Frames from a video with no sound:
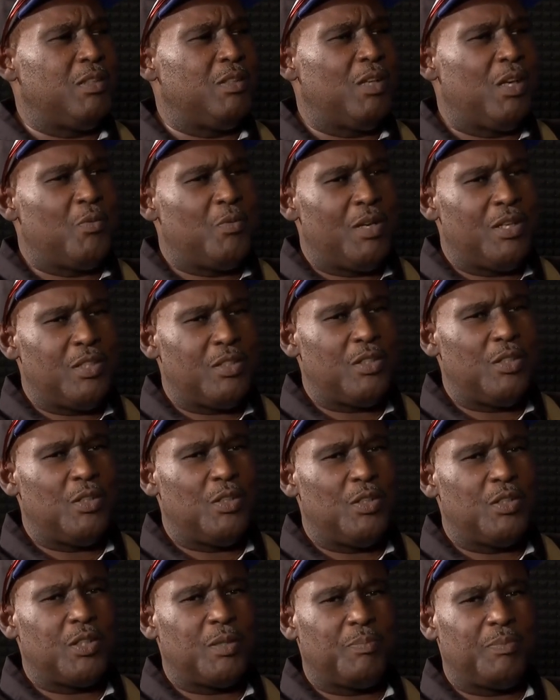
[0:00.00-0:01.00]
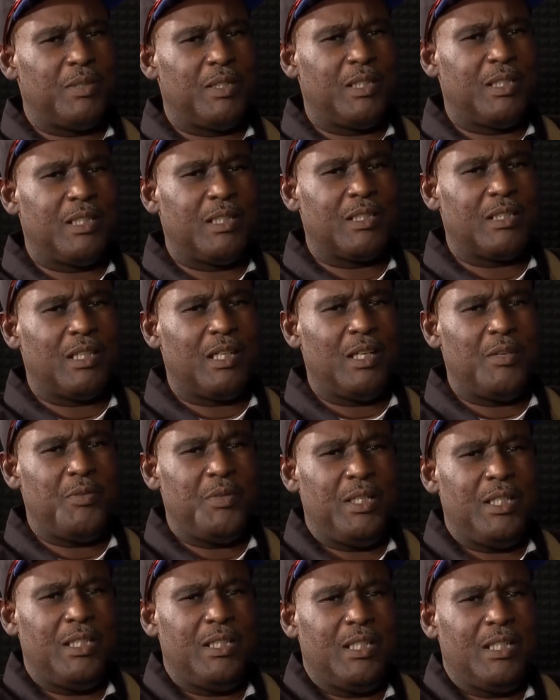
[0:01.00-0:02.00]
You know, I wanted to learn to play the guitar. I
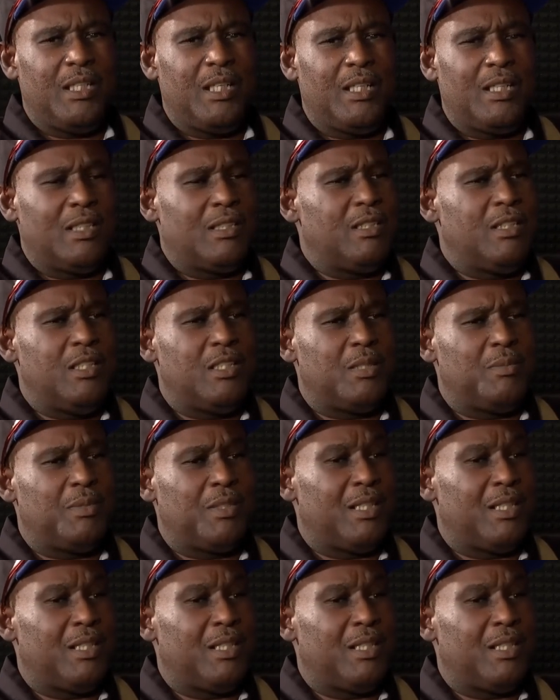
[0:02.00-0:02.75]
really didn't have a teacher,